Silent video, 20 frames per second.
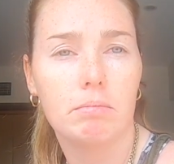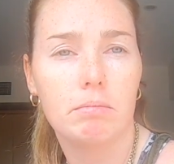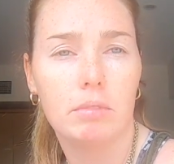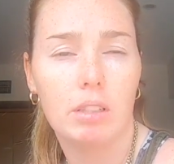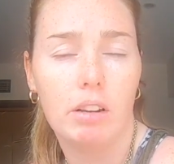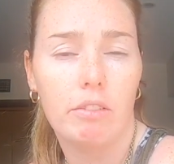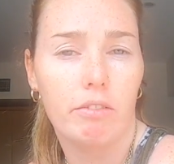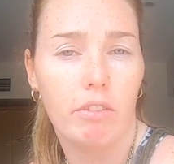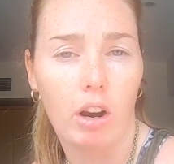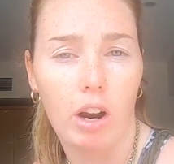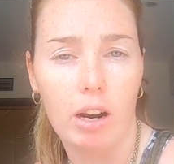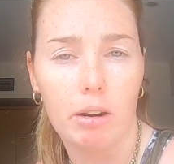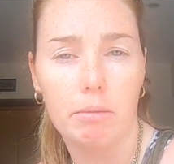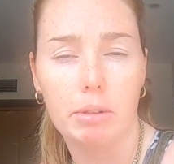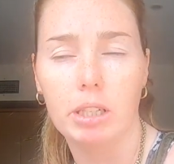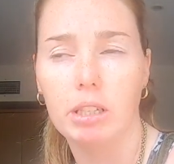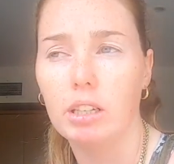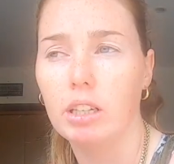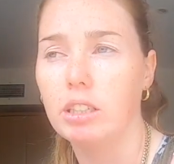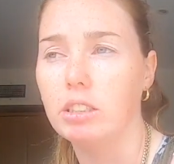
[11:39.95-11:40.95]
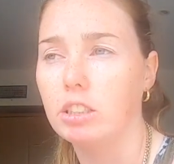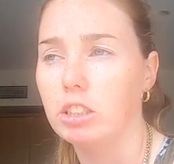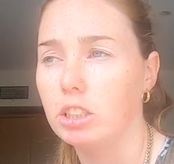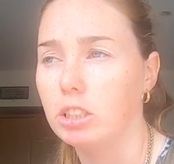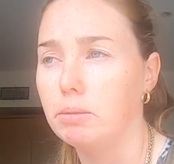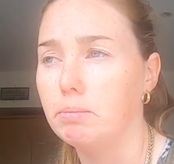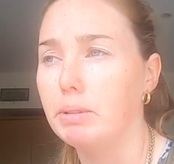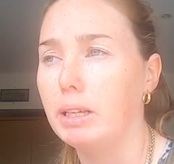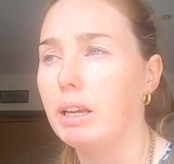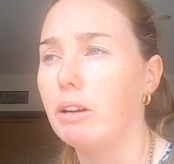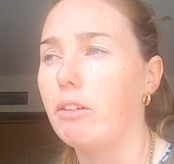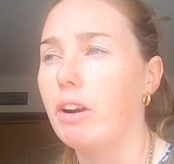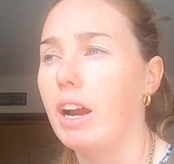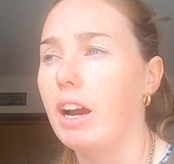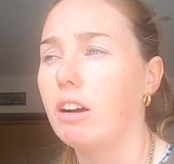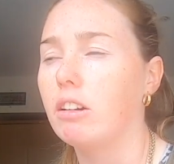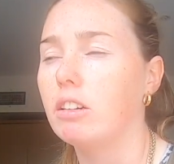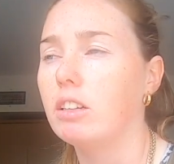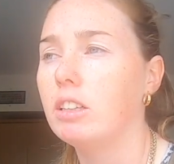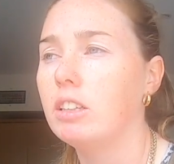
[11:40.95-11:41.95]
environment and just to be
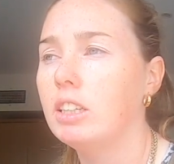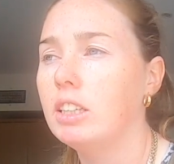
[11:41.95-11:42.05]
around